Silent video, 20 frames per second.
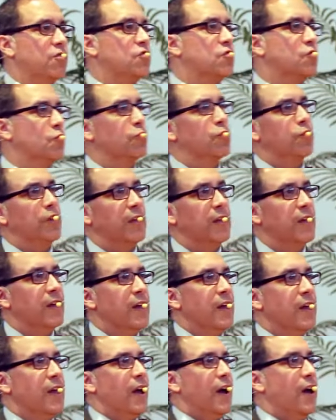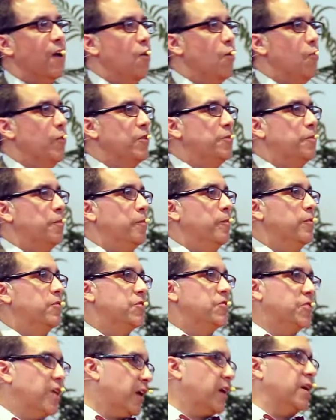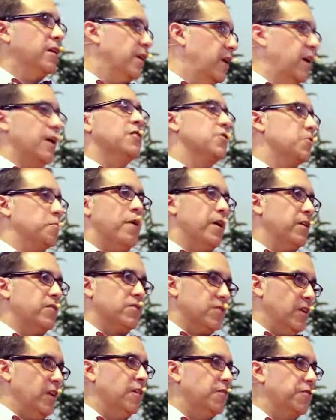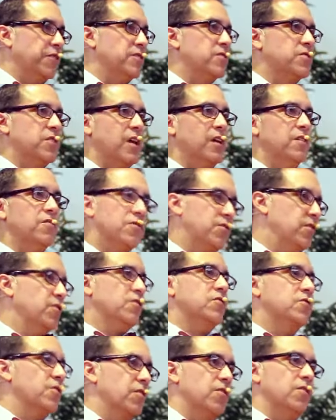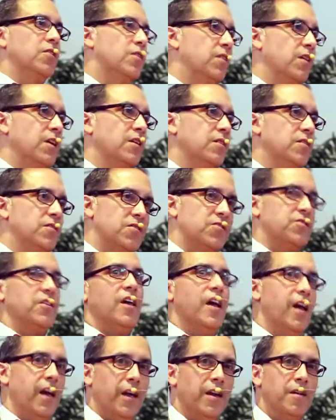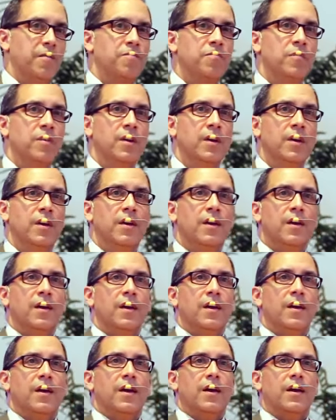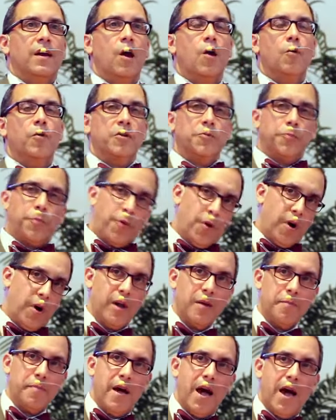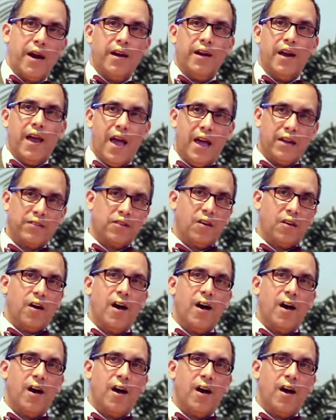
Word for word: the story, I always second guess myself and say, is this a good thing to say? And I always pray about it and ask